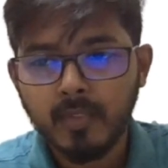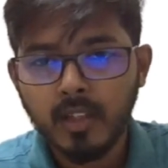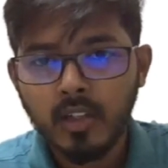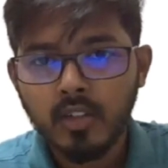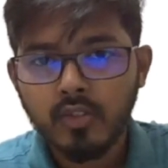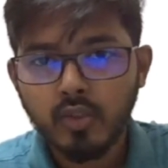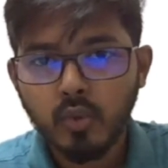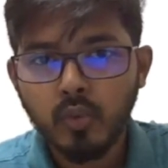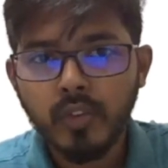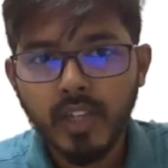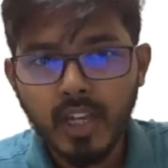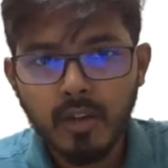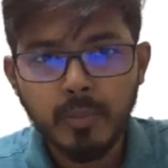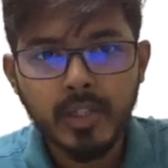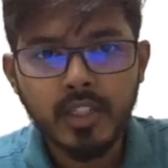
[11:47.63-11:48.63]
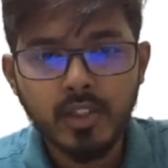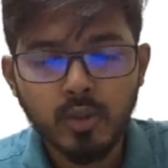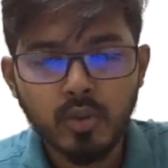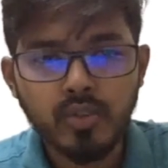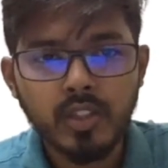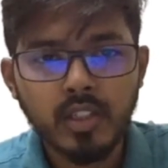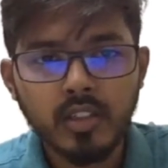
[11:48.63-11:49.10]
So we have been
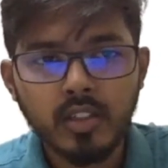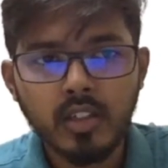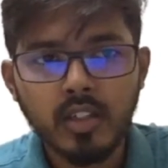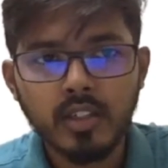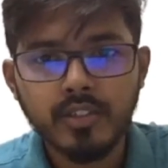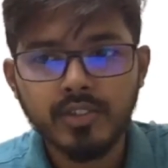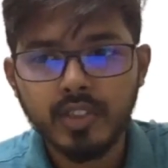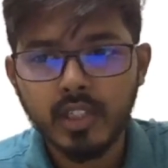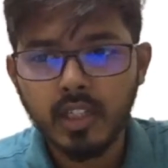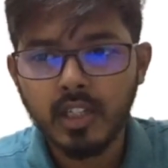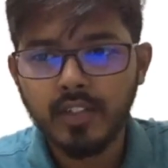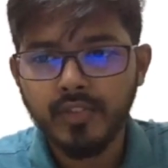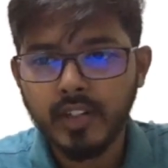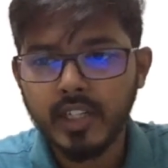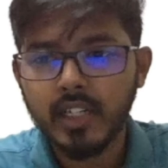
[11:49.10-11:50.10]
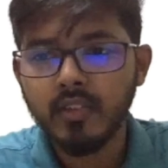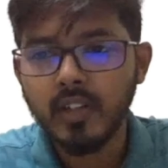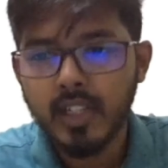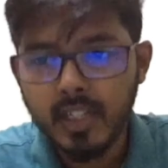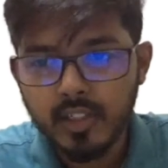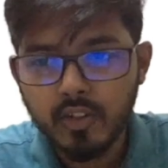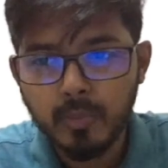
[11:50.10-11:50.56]
using JIRA effectively
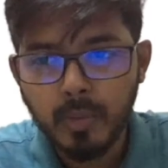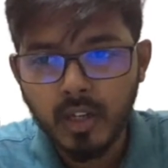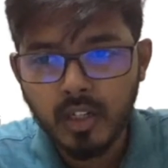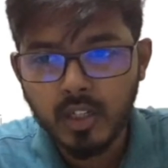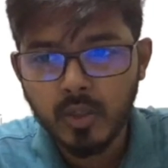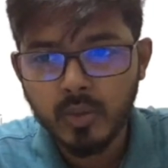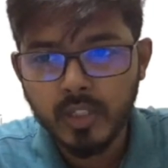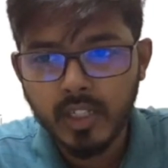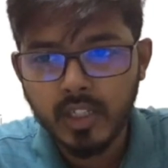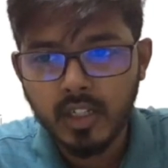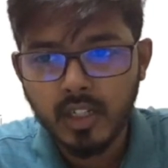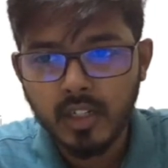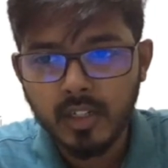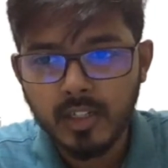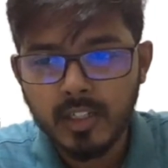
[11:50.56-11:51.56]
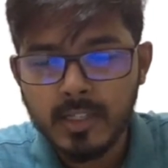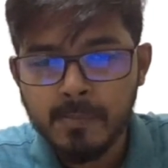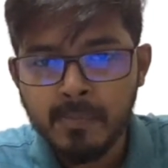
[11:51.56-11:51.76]
at Sparko Tech currently,